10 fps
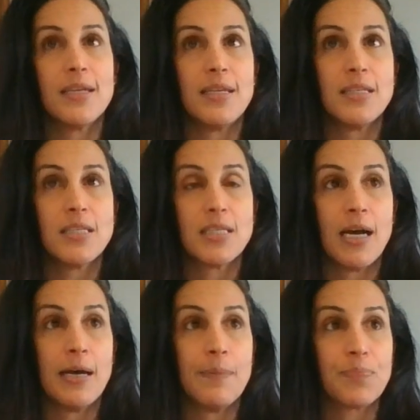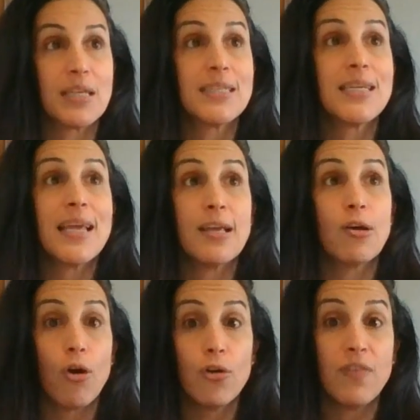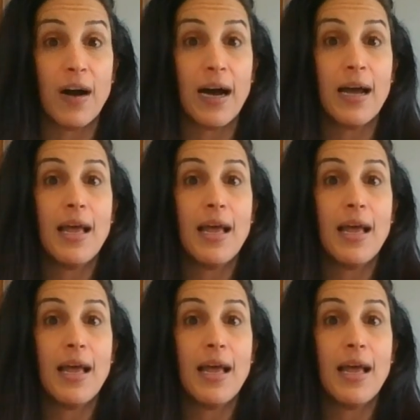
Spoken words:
is taking over,